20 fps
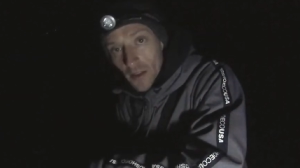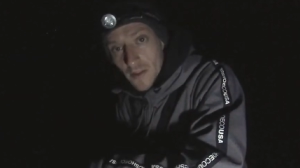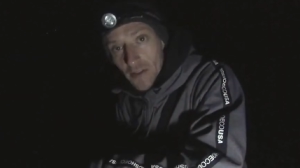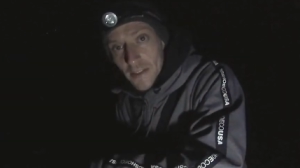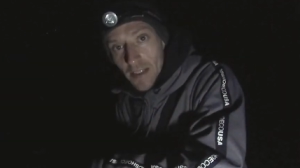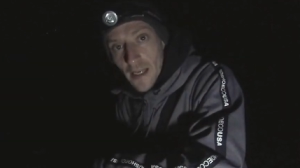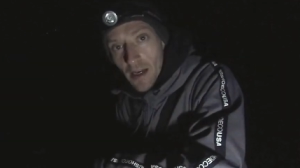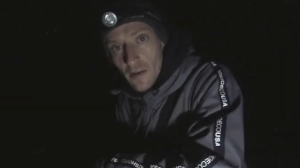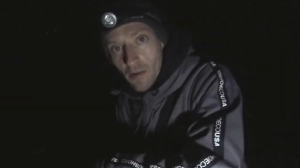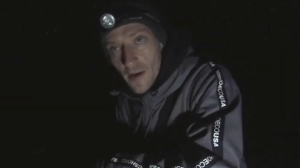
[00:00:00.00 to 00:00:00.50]
going to
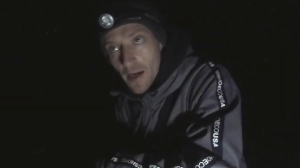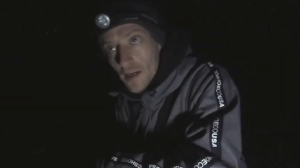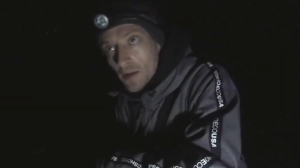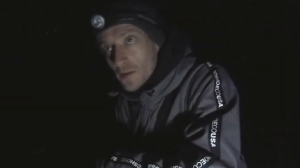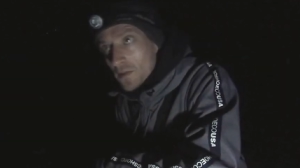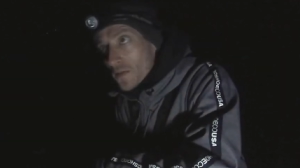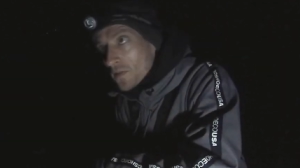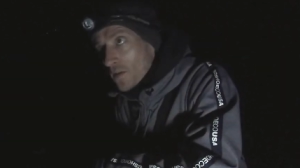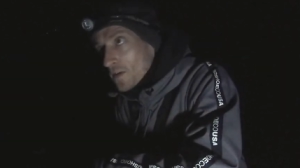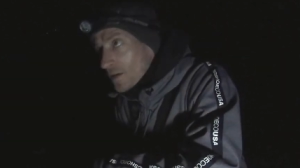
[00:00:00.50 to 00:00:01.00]
stay
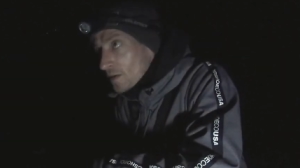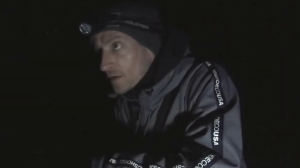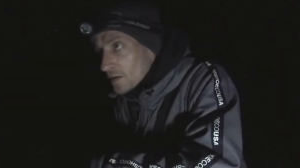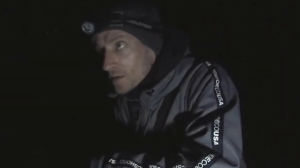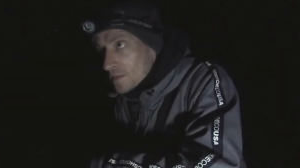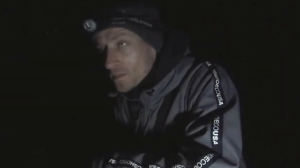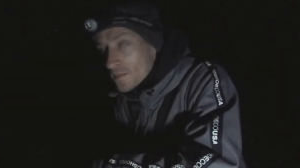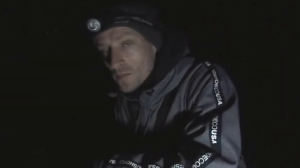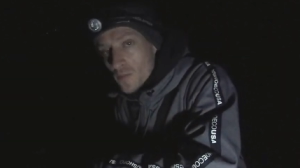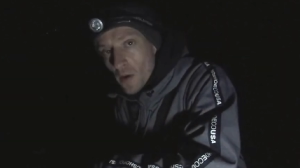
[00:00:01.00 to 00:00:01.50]
around for
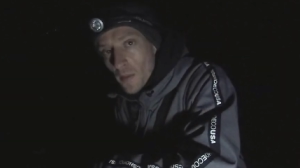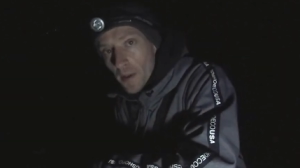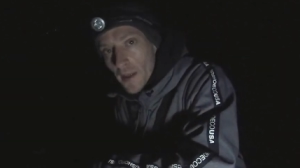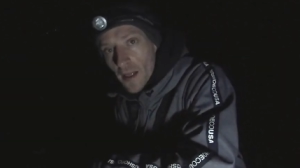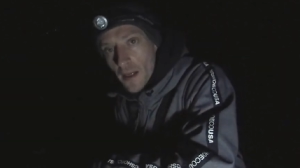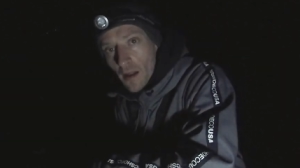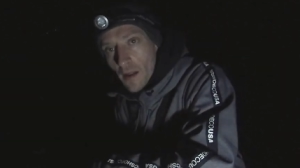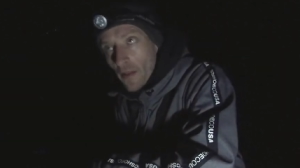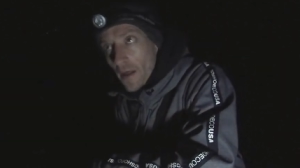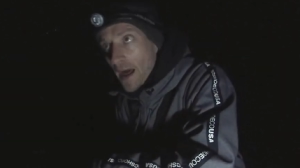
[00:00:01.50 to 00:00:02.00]
probably
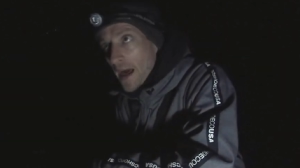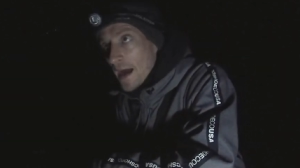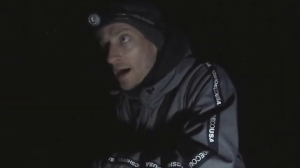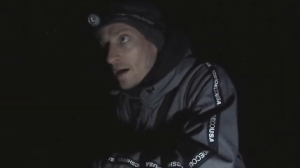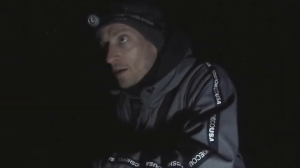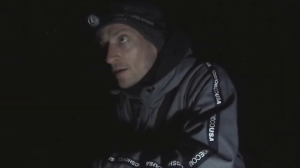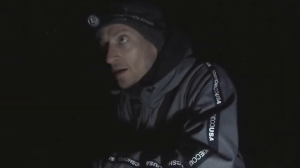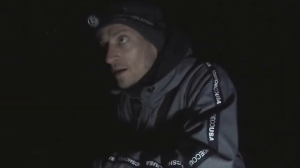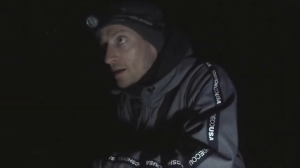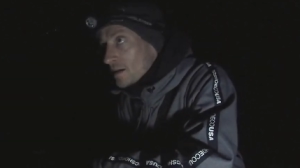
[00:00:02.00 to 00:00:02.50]
another
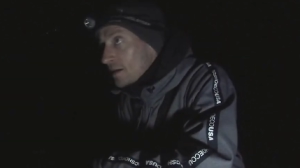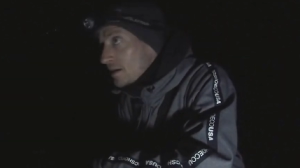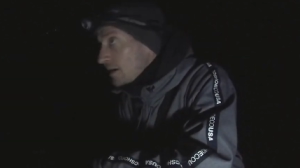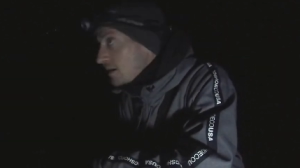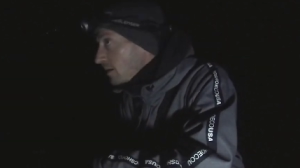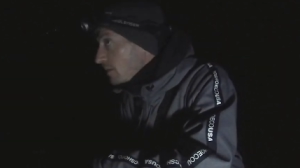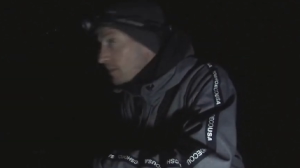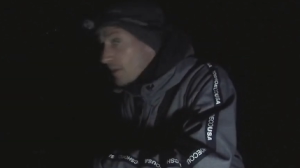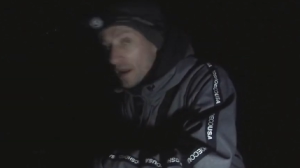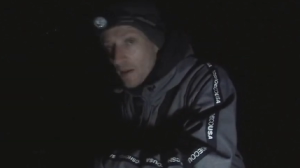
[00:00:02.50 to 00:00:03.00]
hour,
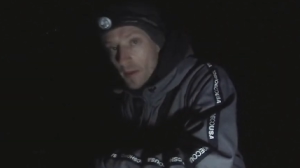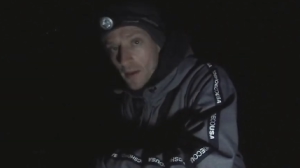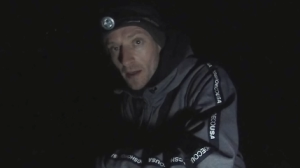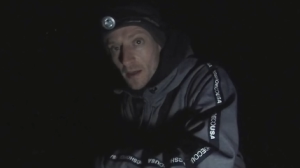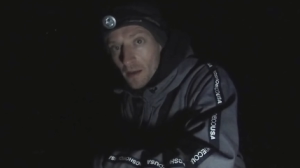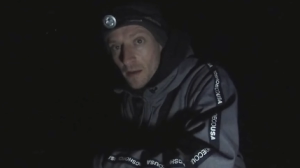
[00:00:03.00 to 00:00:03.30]
maybe a